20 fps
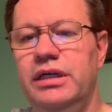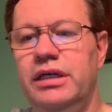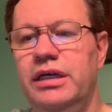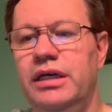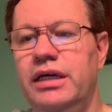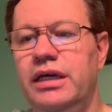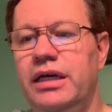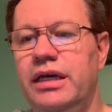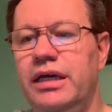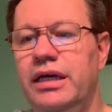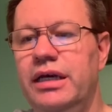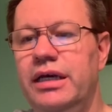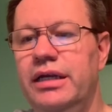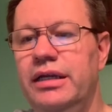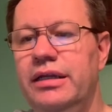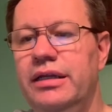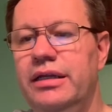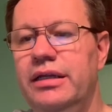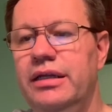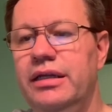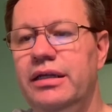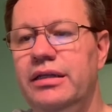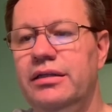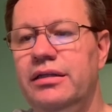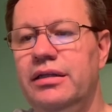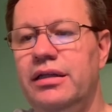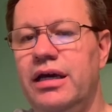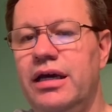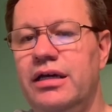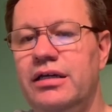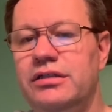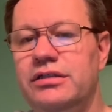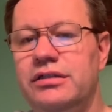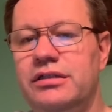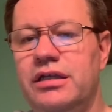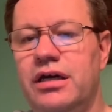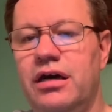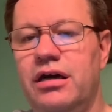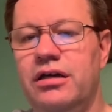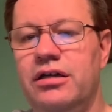And then the last
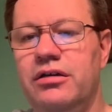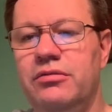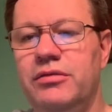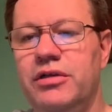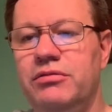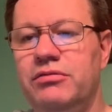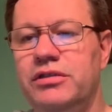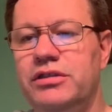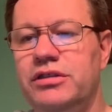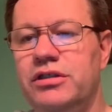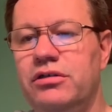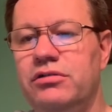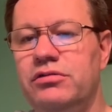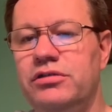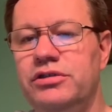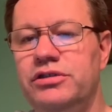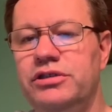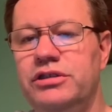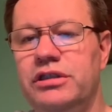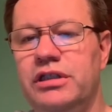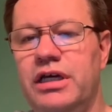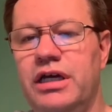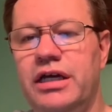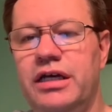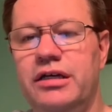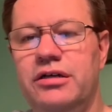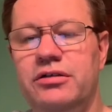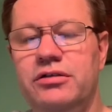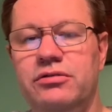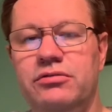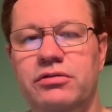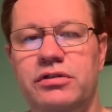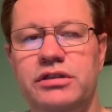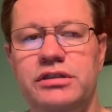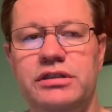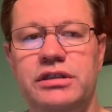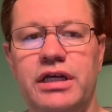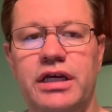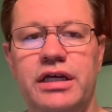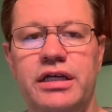item that we sold in July was
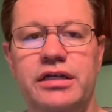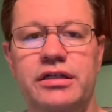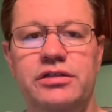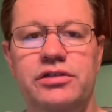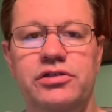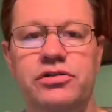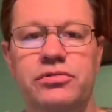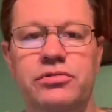a Super